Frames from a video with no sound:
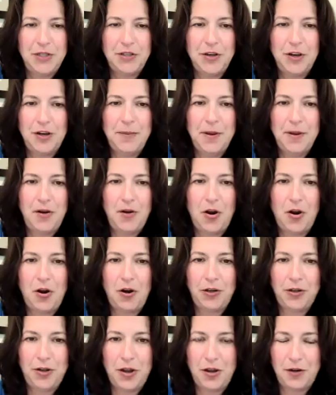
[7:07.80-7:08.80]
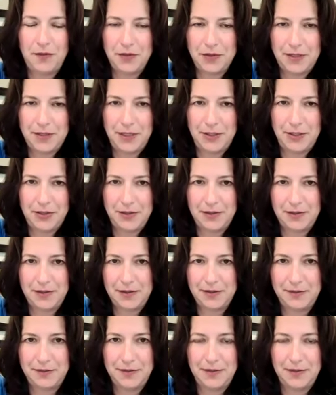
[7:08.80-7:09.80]
want to talk about hard
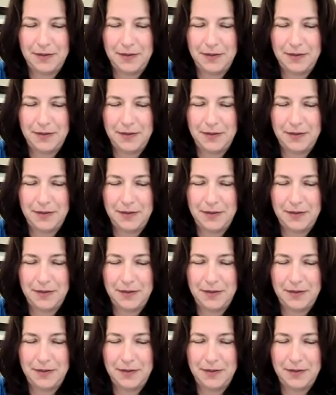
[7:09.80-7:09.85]
conversations.